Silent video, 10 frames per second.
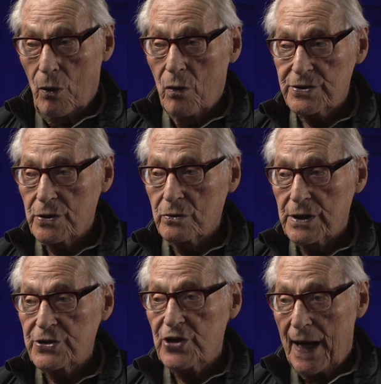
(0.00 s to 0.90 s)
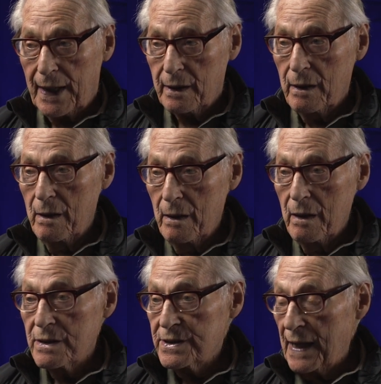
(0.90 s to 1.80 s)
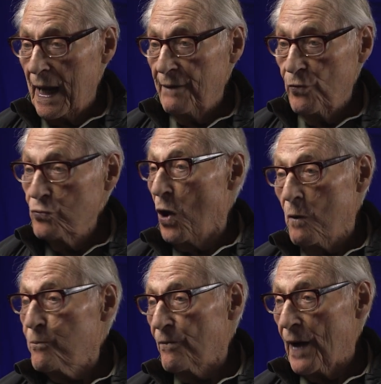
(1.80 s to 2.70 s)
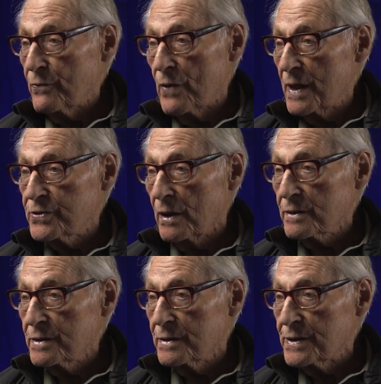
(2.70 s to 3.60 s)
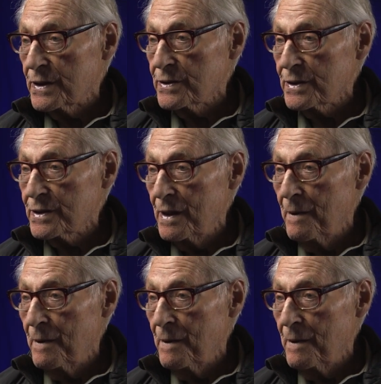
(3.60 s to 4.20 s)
also to check staff who don't provide rational decisions.